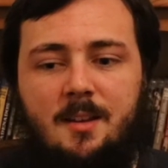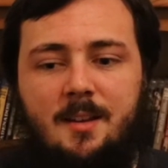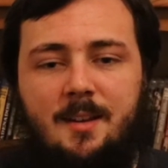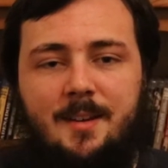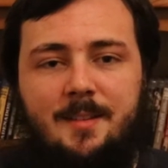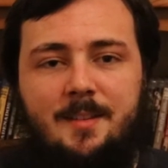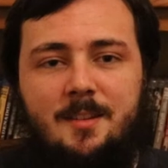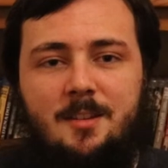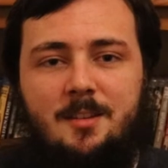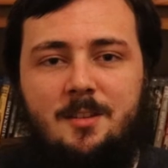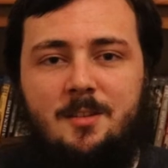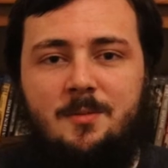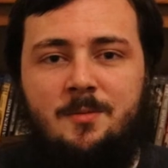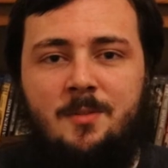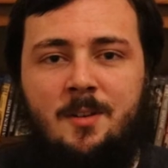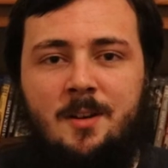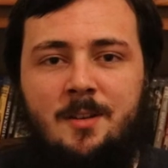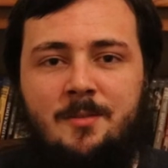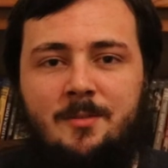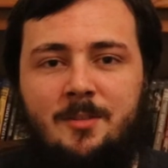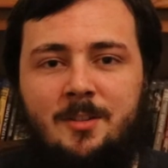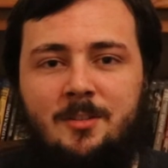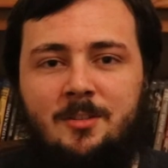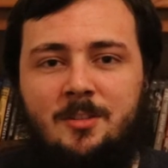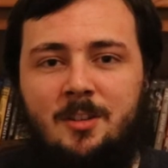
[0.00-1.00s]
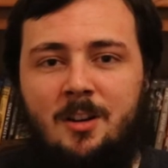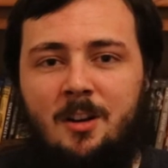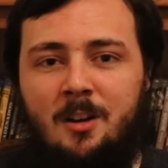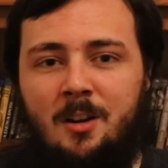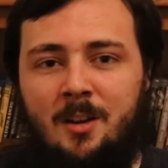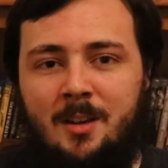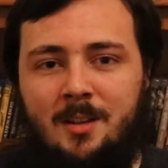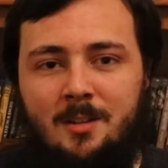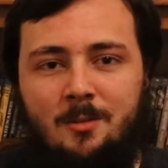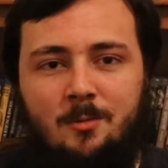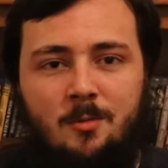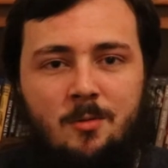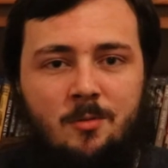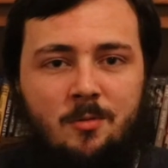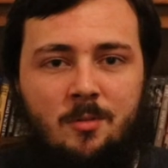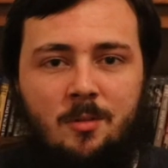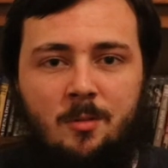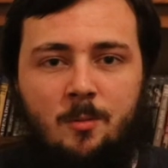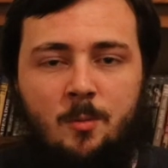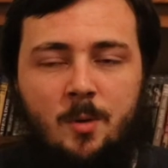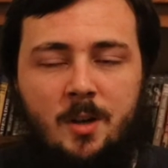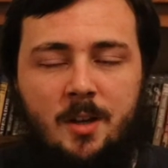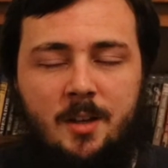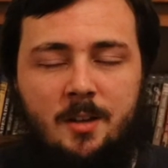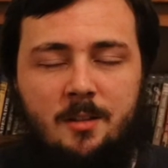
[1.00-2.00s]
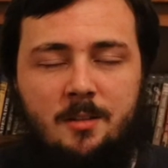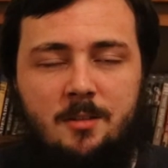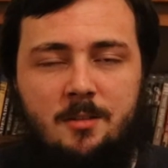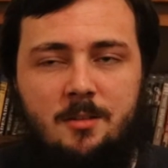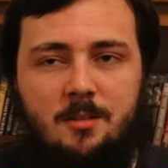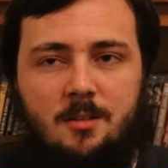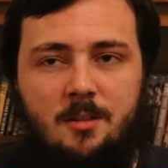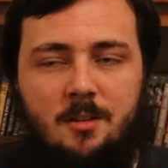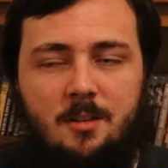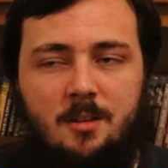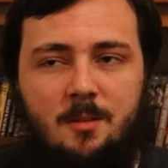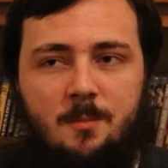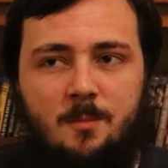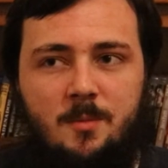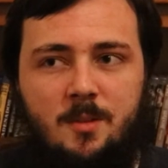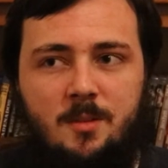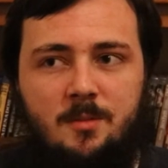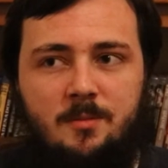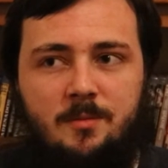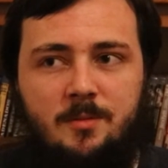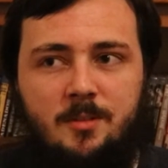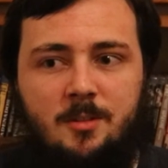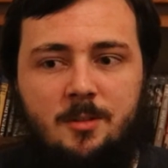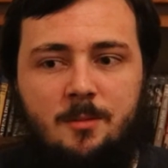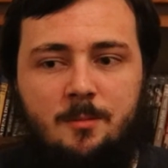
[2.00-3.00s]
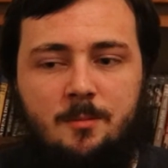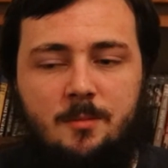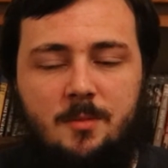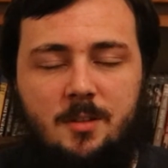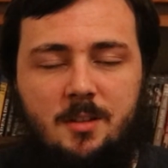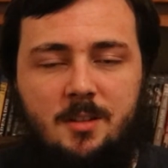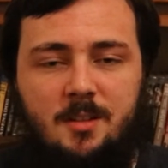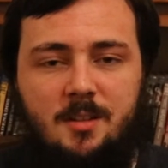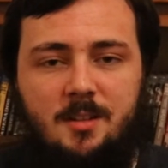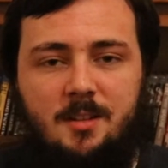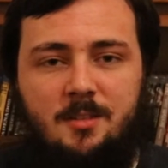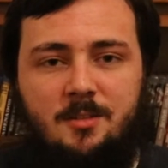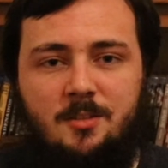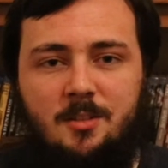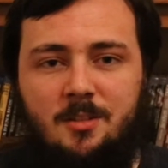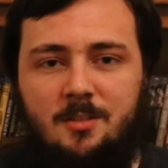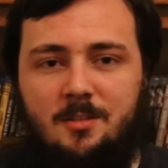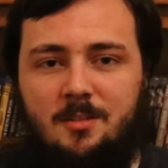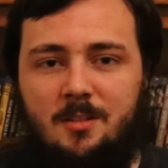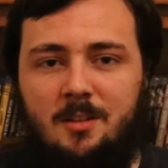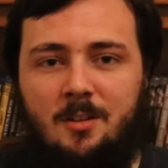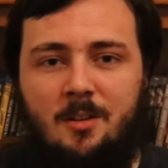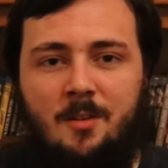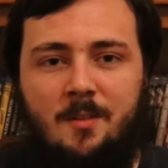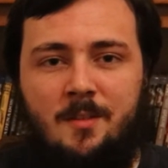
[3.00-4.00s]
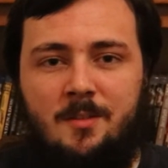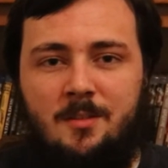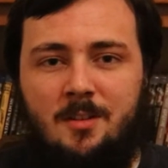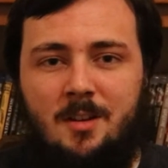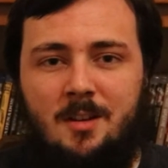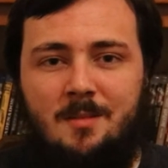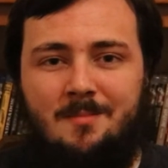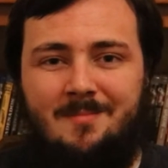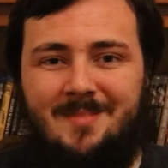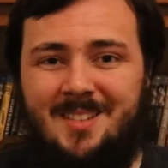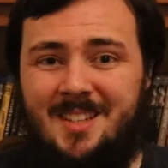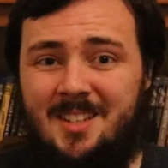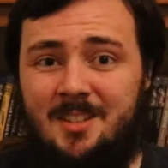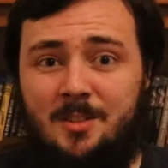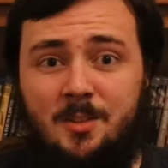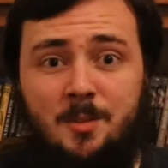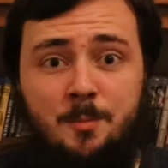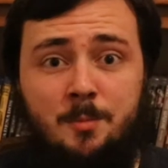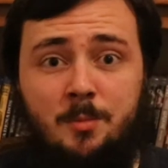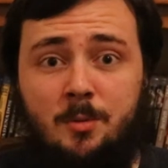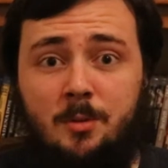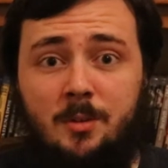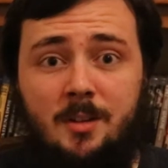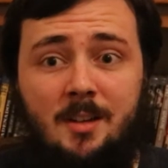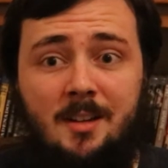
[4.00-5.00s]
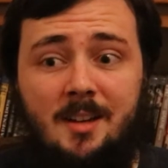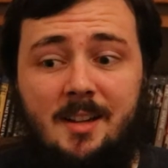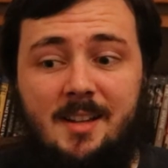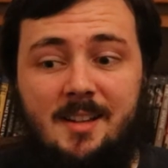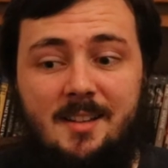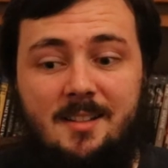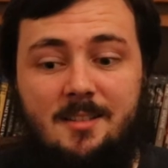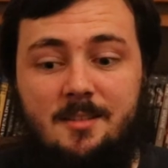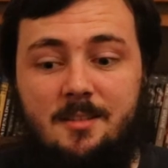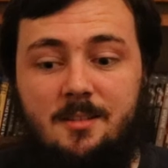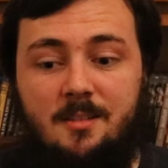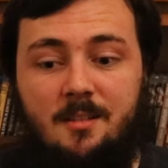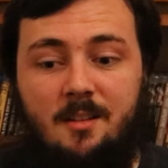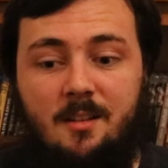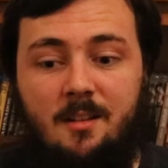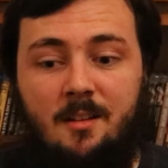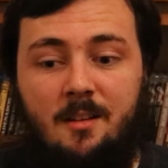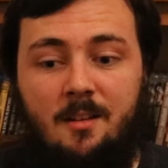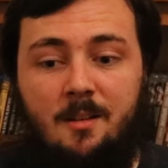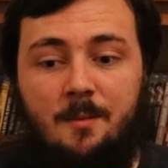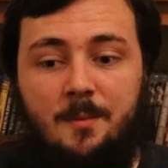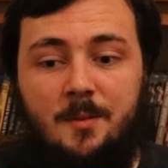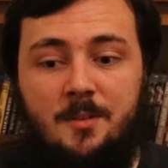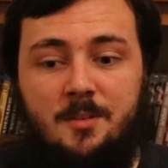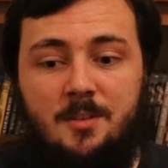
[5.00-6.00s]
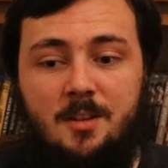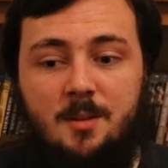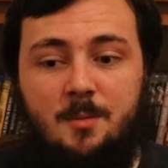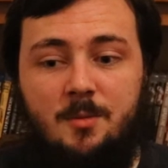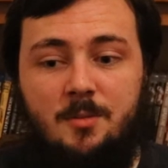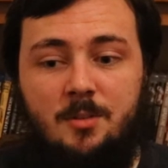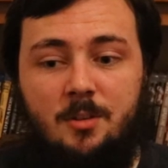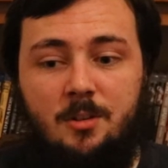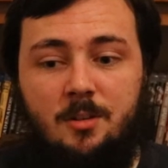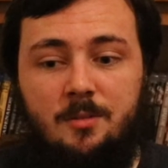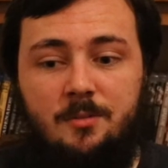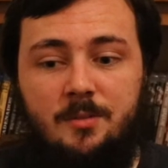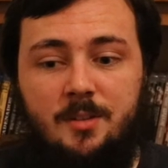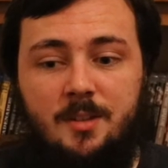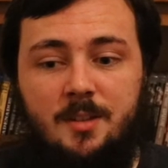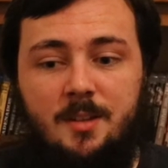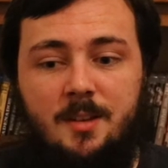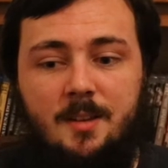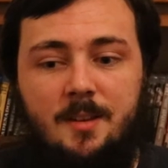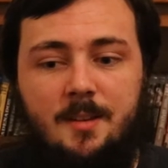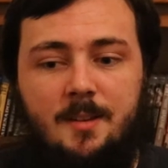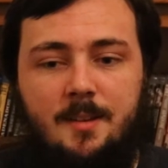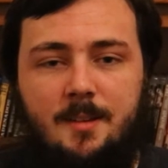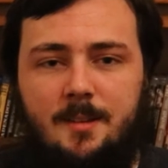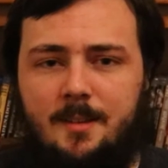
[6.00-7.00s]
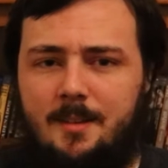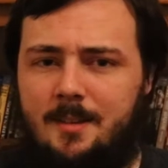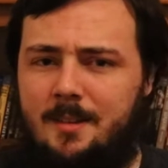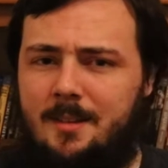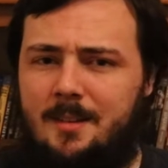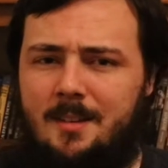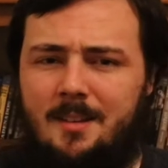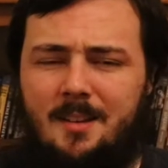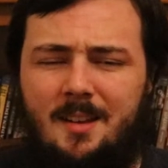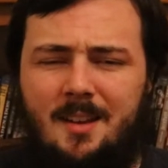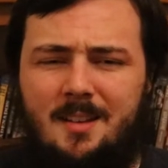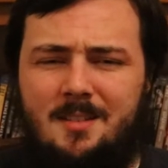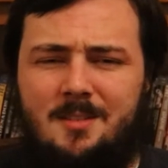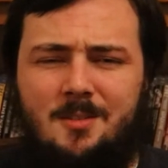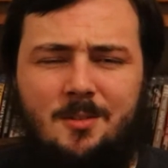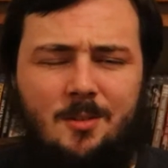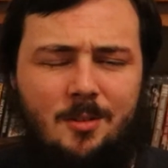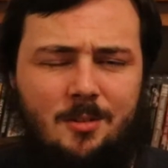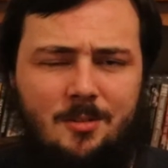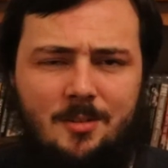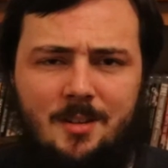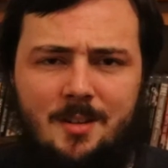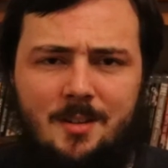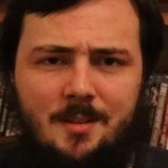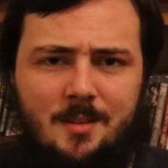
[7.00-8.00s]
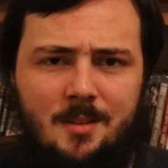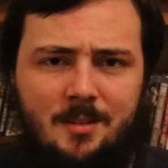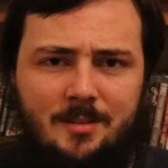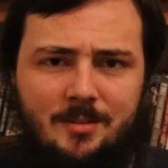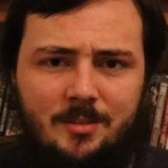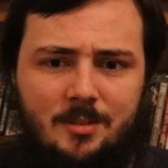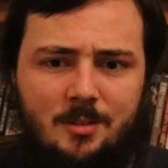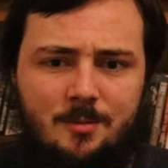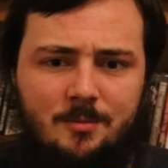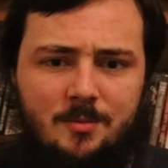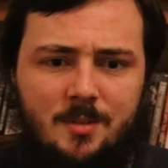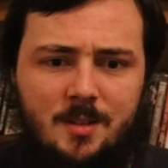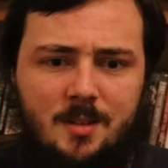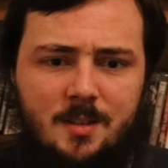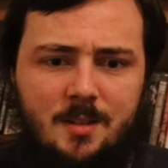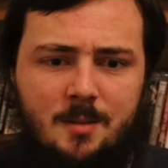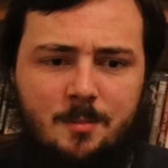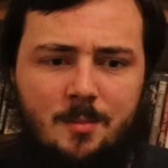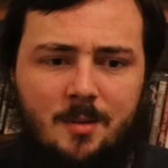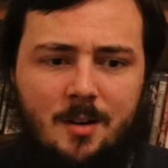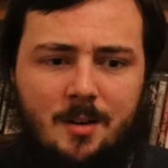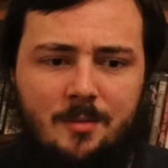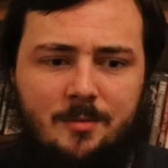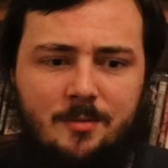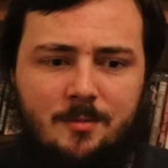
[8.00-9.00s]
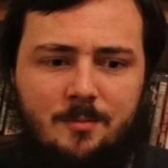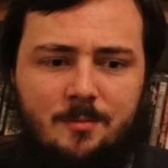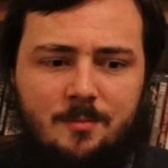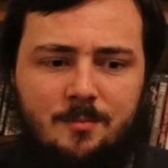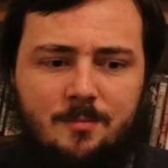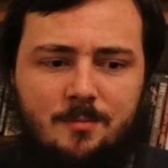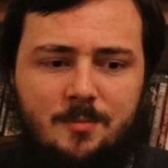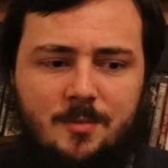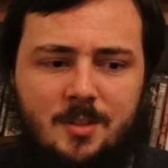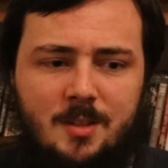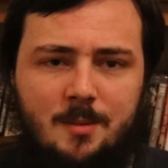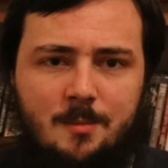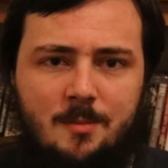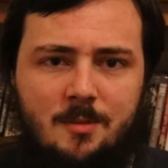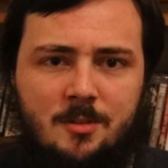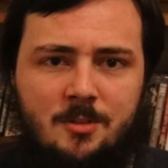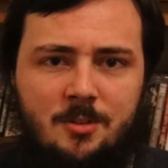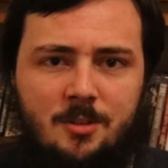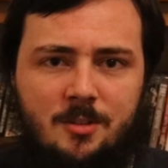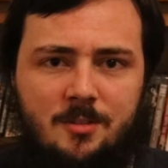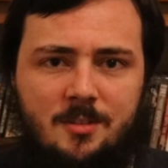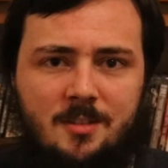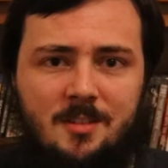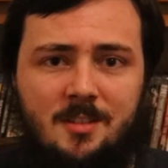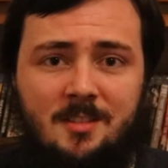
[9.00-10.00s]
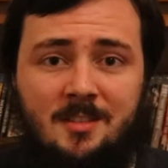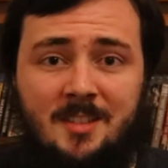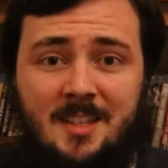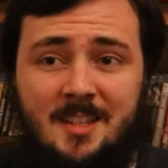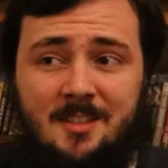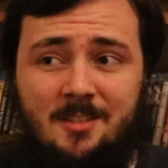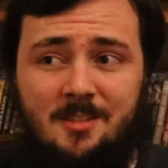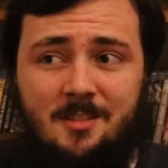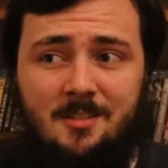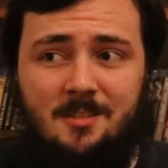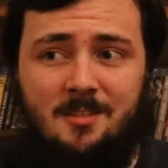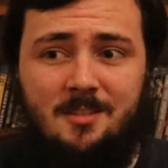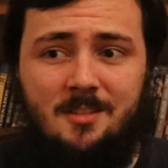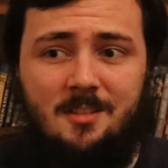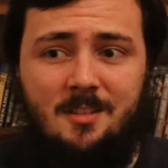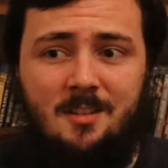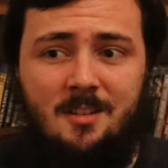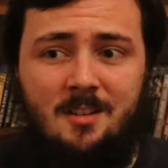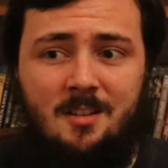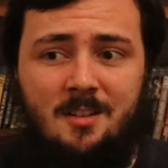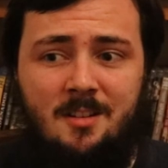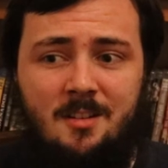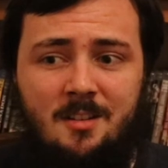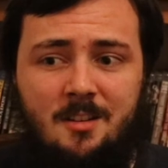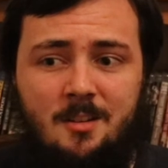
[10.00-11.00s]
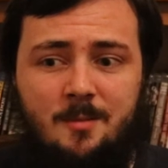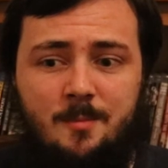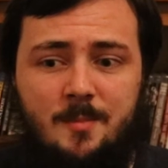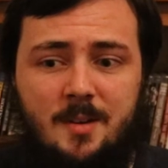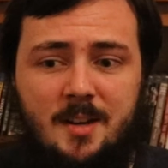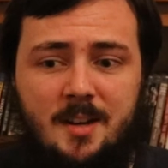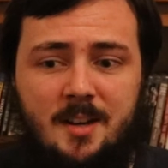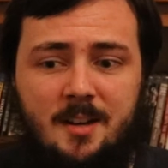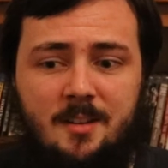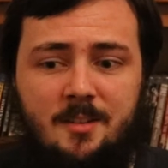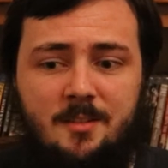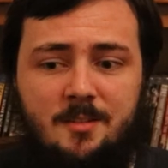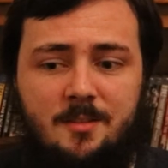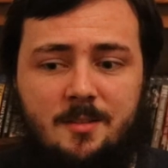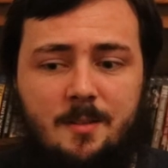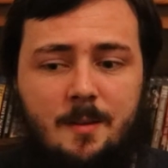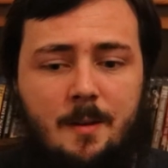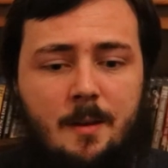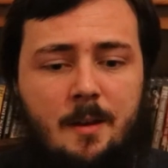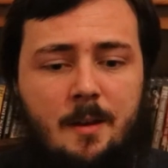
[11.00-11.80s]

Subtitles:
And this is very, very dark in all the wrong ways, this film, and it's just a lot of the time it's just poorly lit. The cinematography is not great in this film really, apart from some of the shots in a desert, and